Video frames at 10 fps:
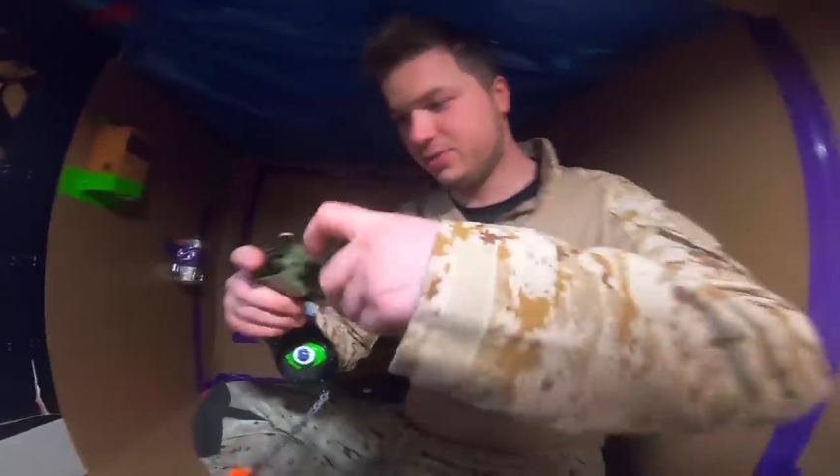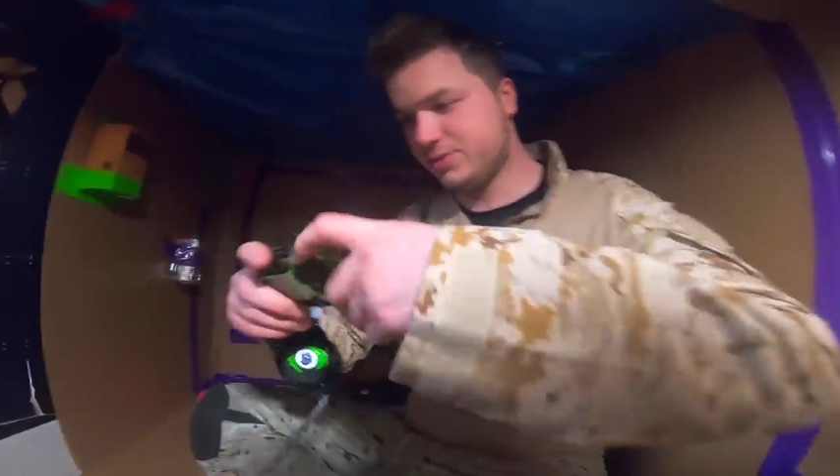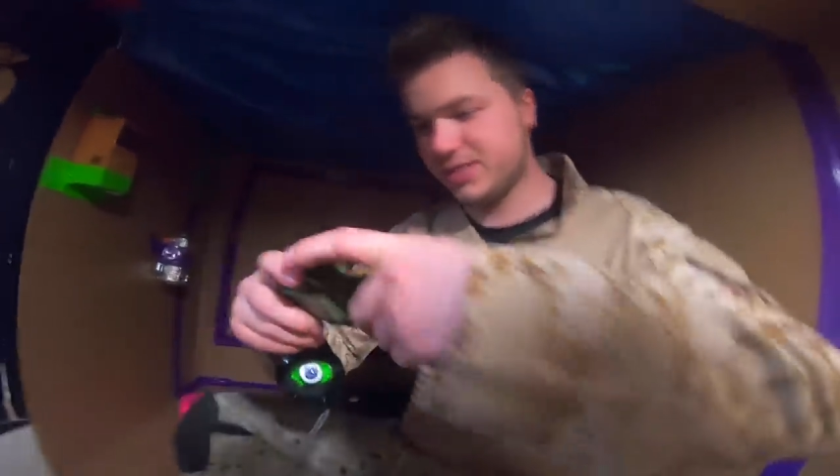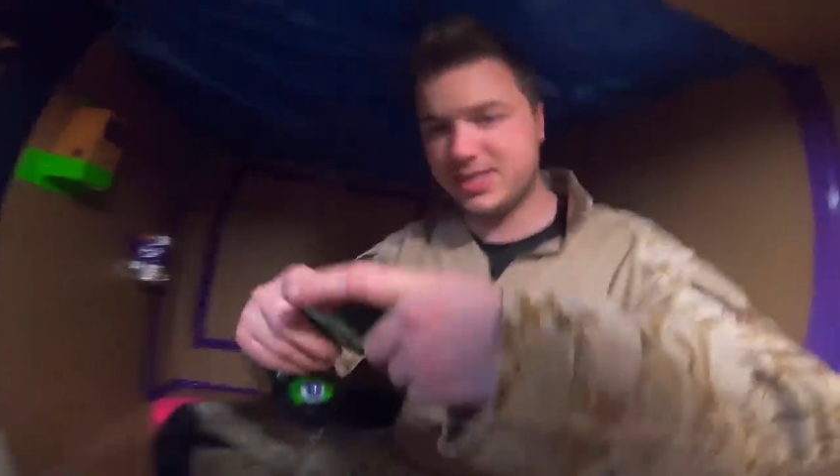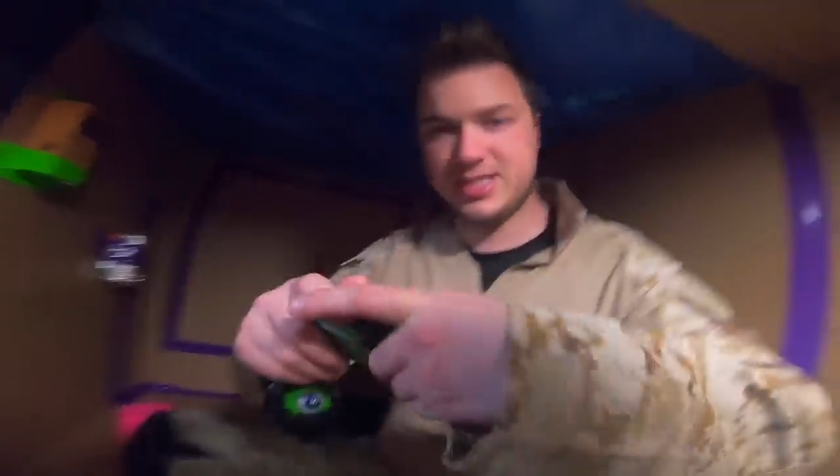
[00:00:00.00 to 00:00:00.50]

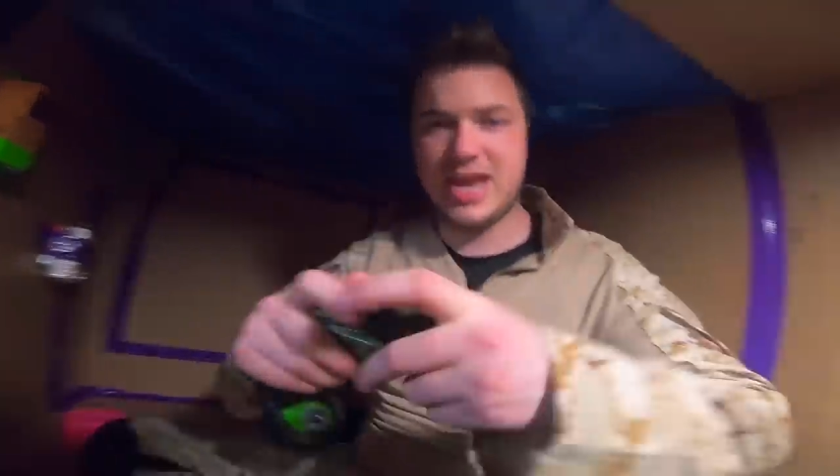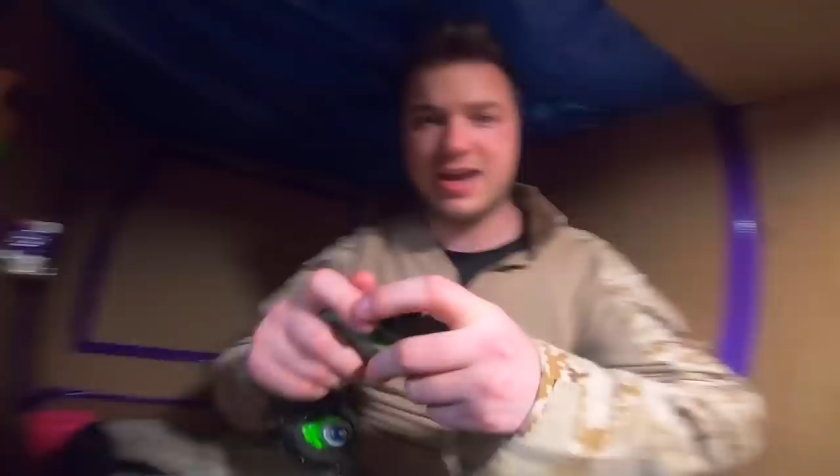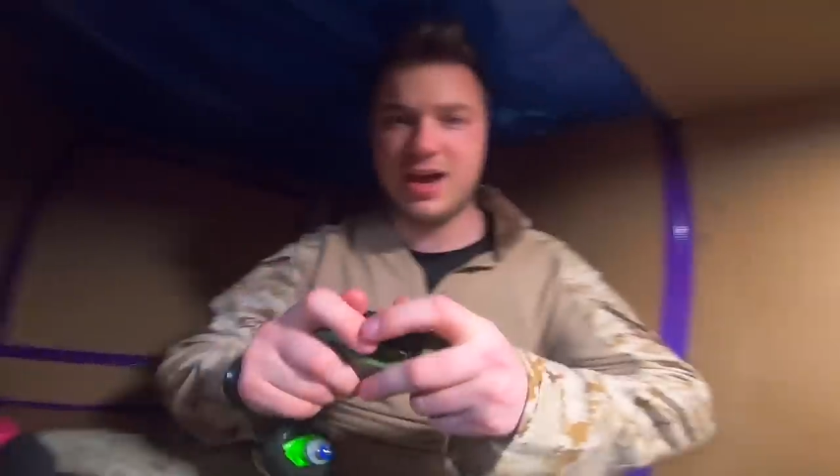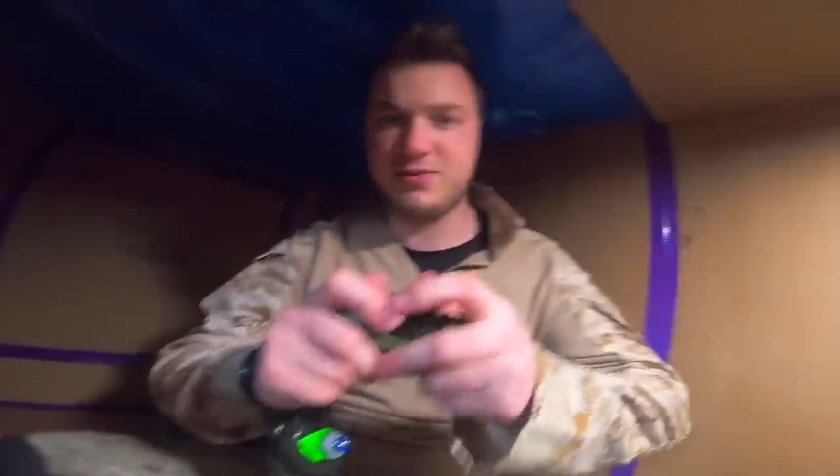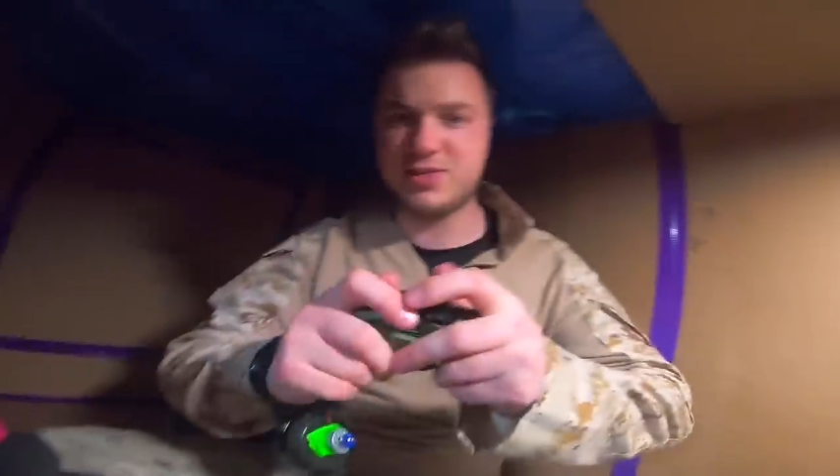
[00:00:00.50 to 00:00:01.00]
looks like these
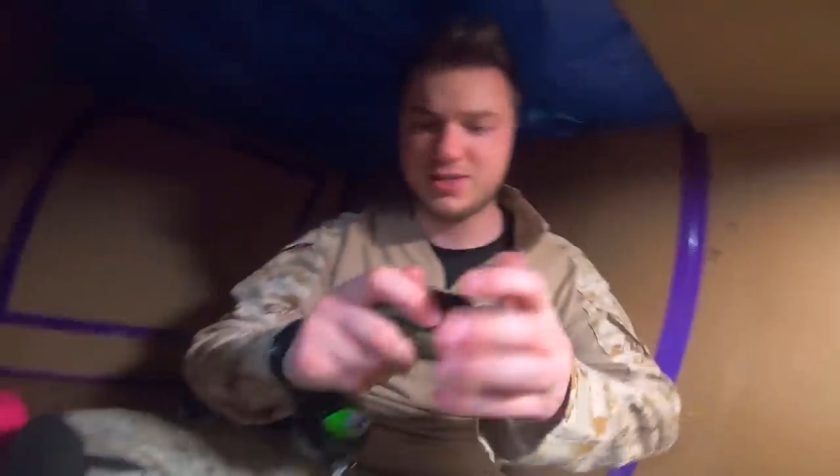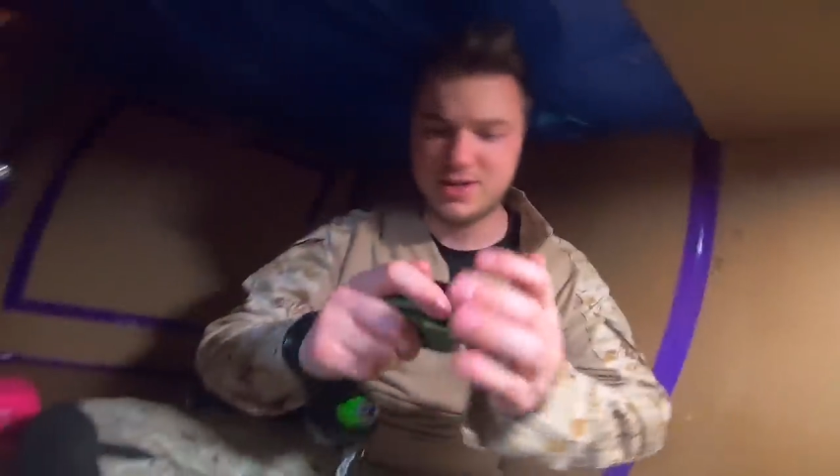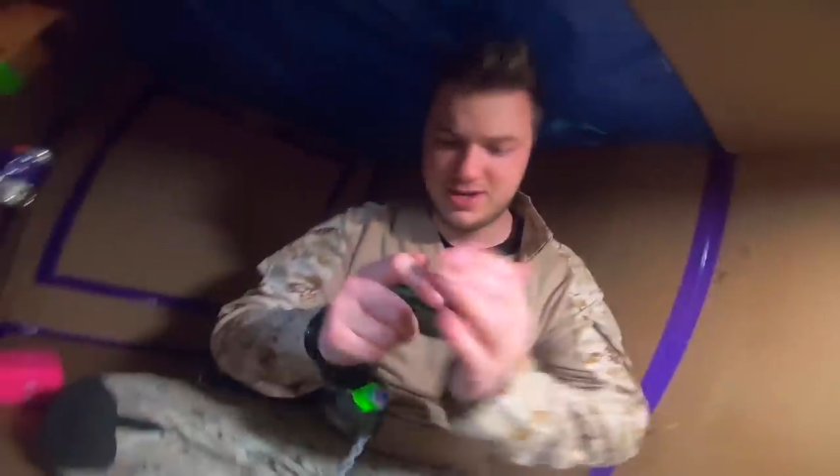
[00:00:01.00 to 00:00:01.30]
handcuffs